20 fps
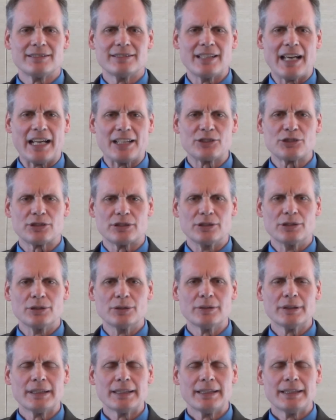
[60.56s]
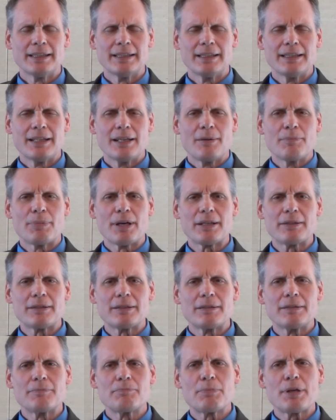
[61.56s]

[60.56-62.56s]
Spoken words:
not true. But